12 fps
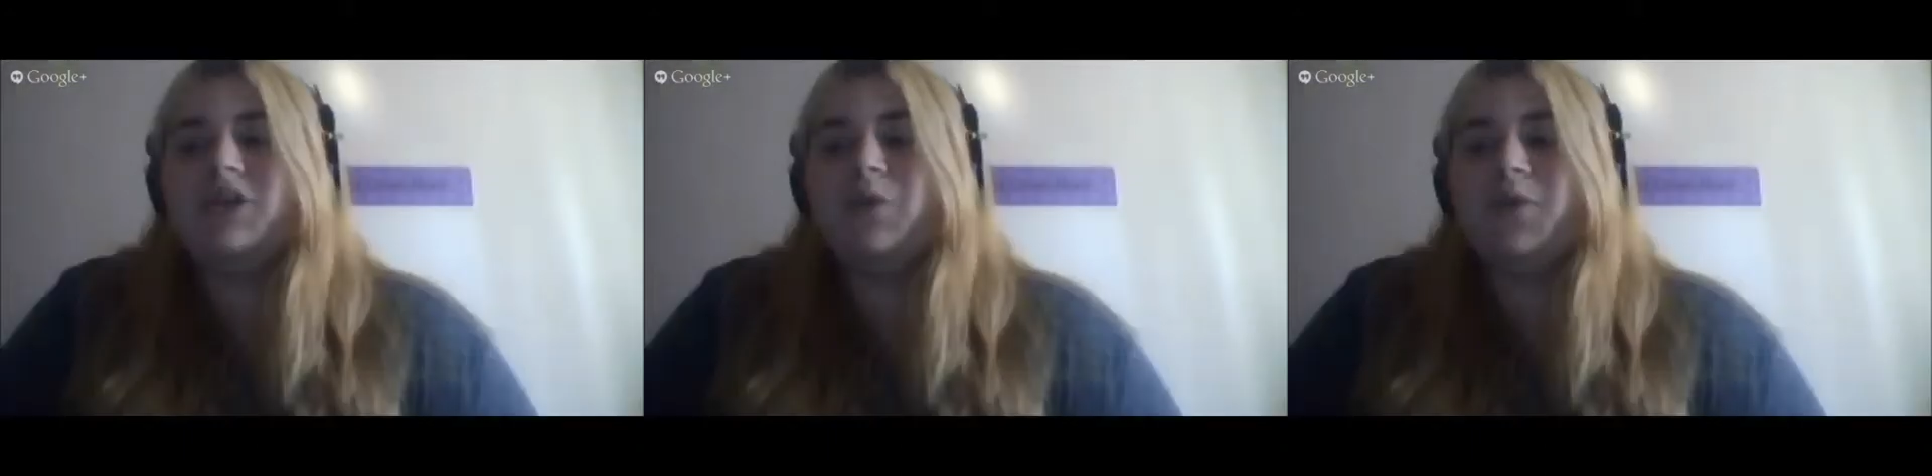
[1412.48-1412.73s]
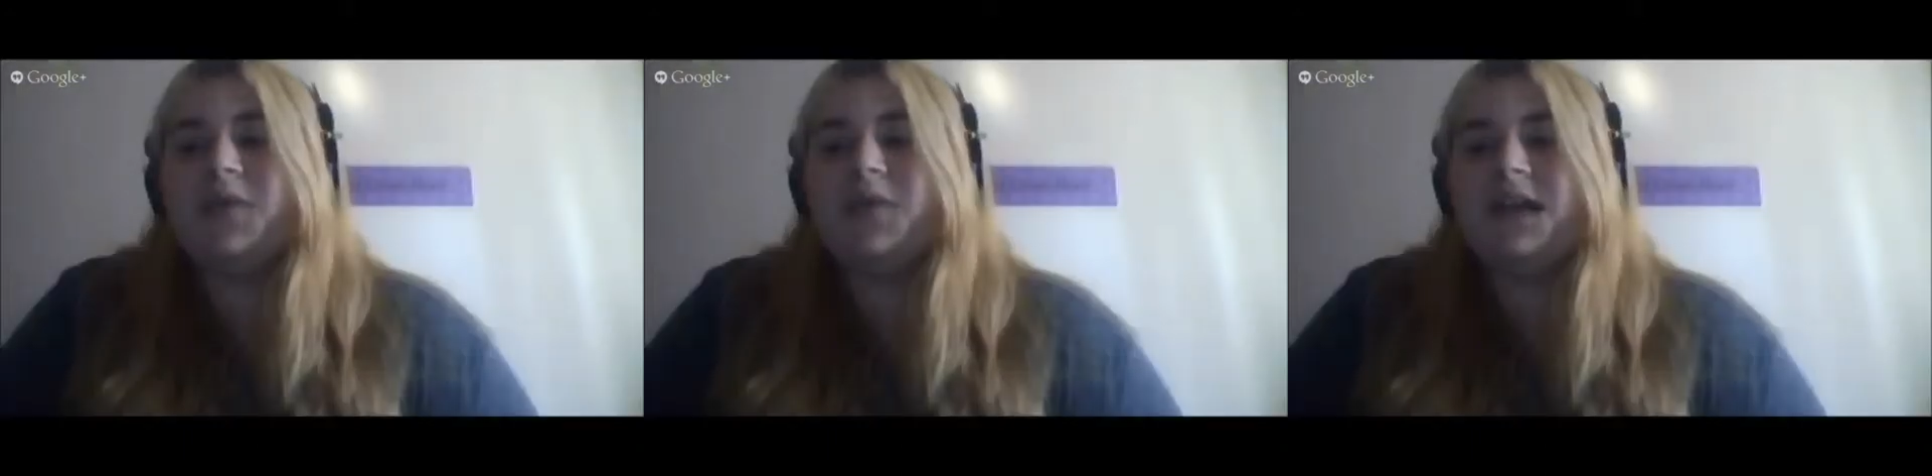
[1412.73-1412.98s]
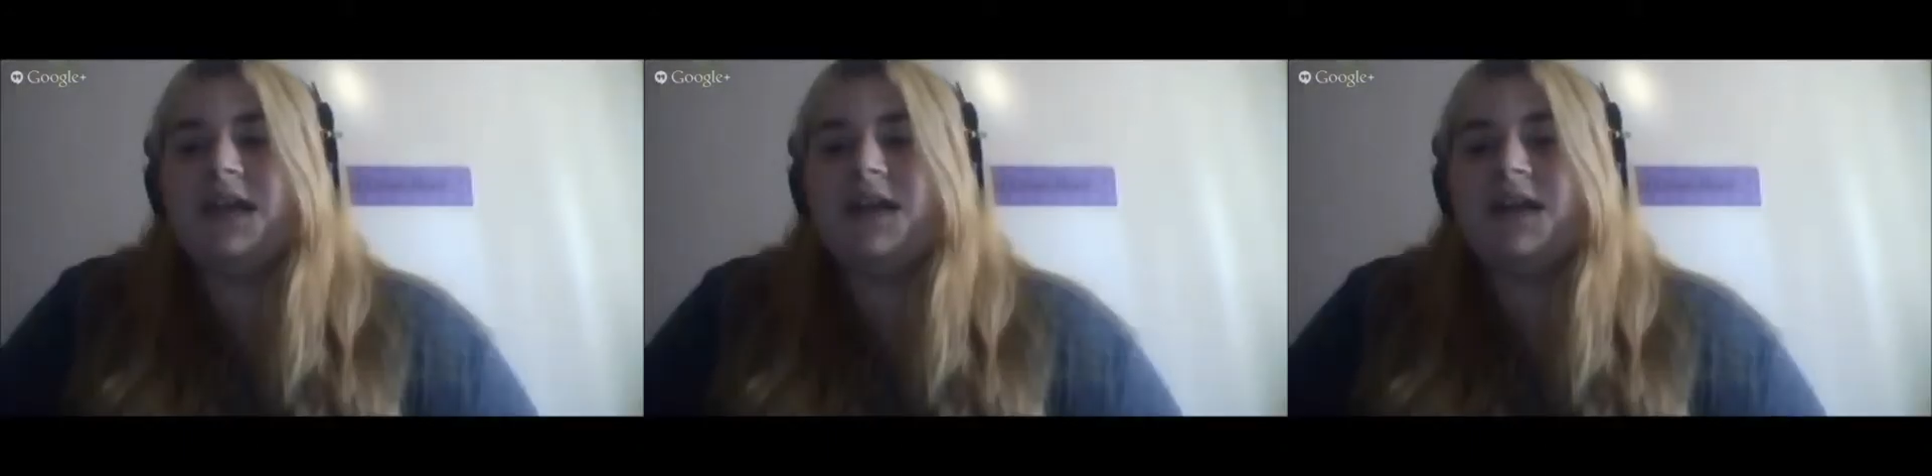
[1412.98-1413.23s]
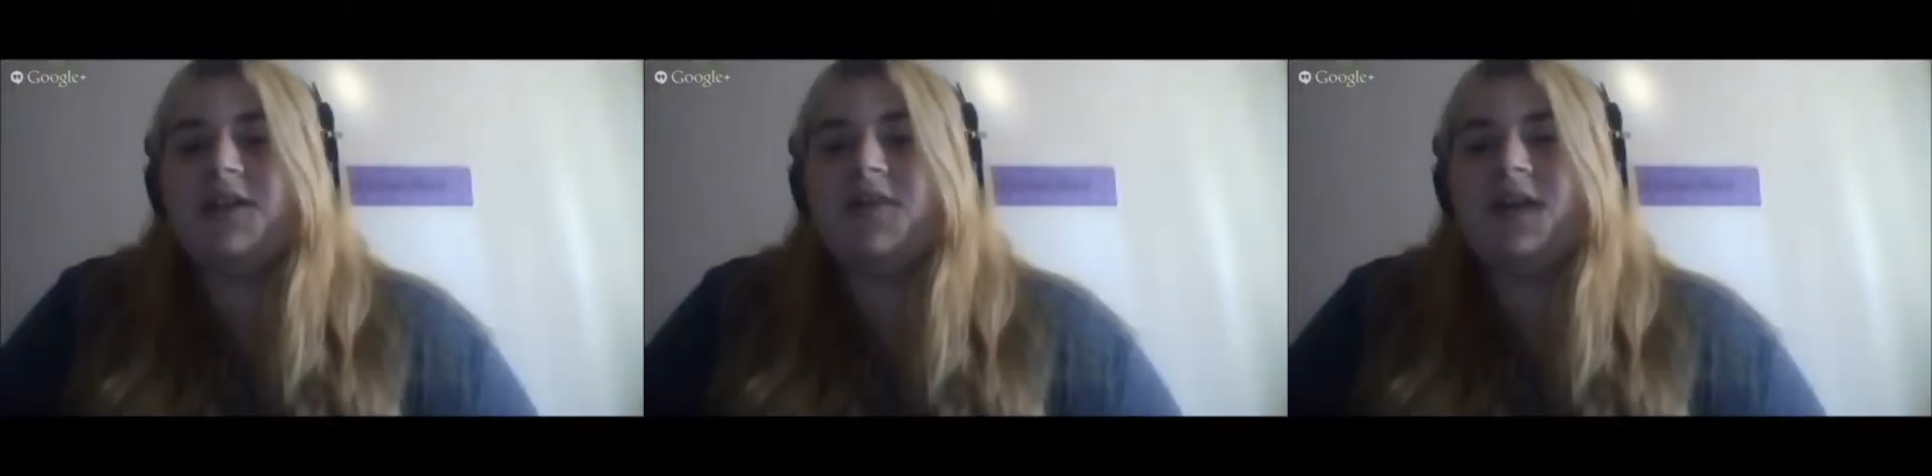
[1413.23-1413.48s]
don't
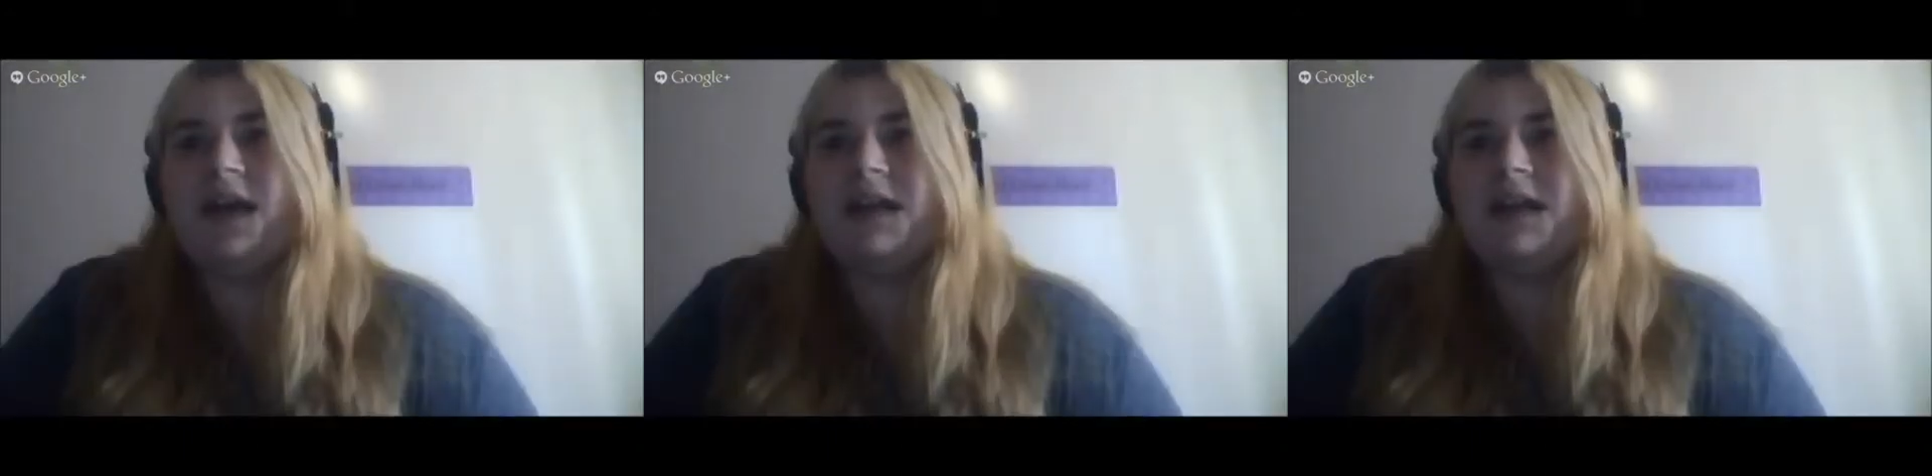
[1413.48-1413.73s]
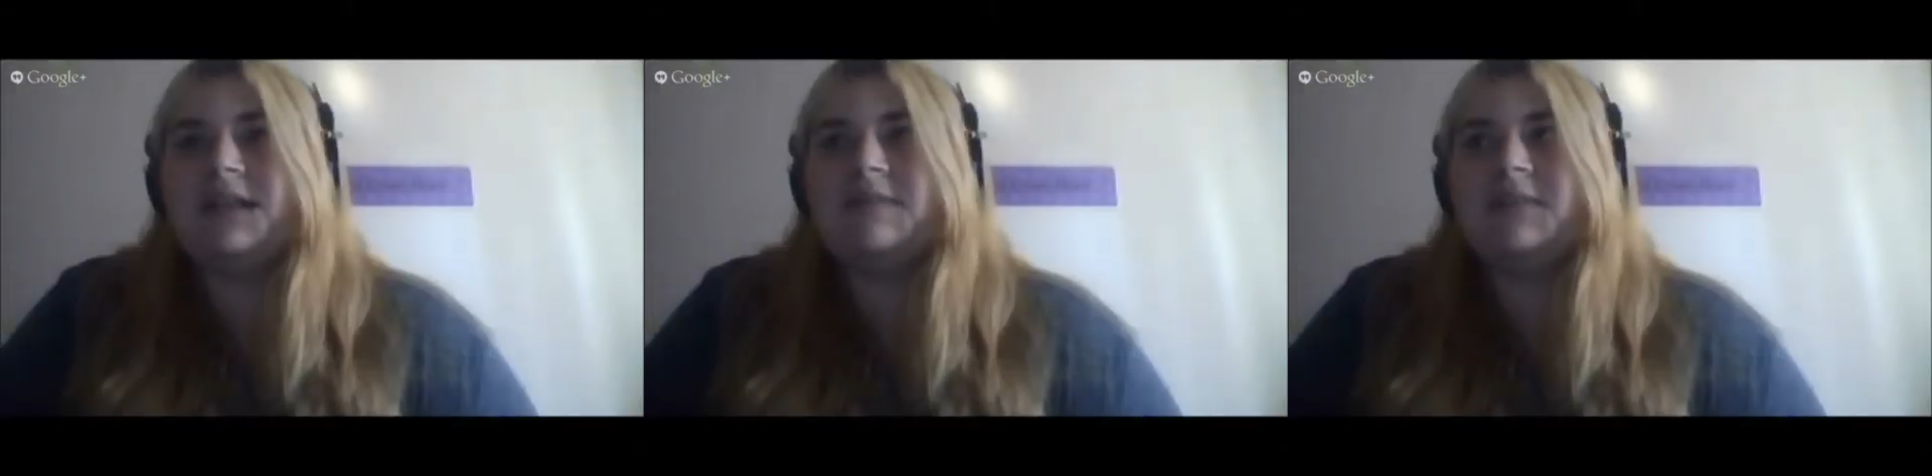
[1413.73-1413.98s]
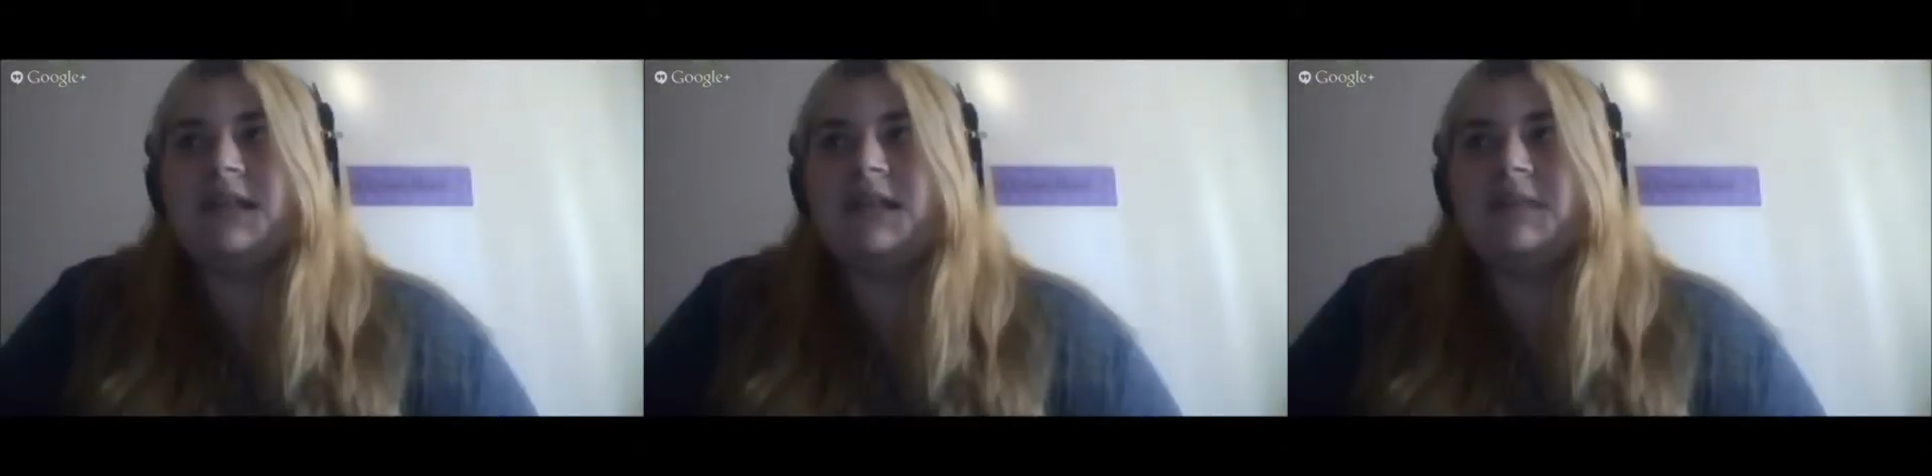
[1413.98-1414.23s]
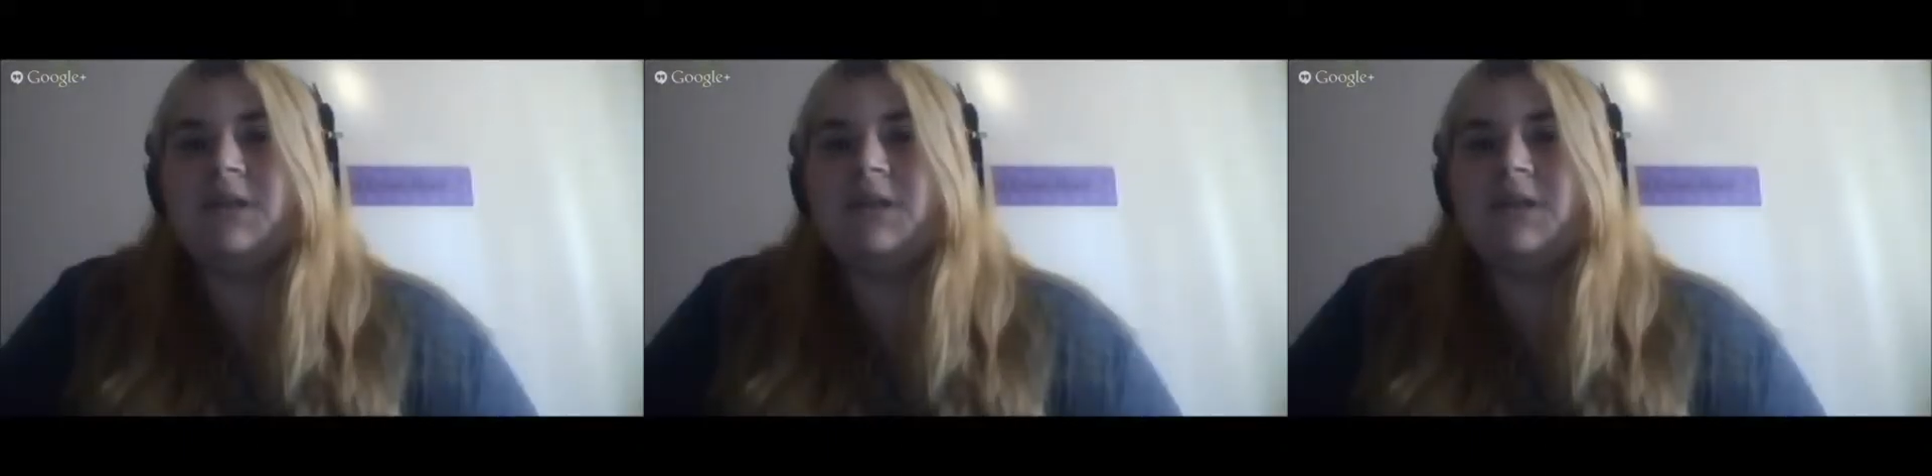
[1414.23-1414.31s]
think that as many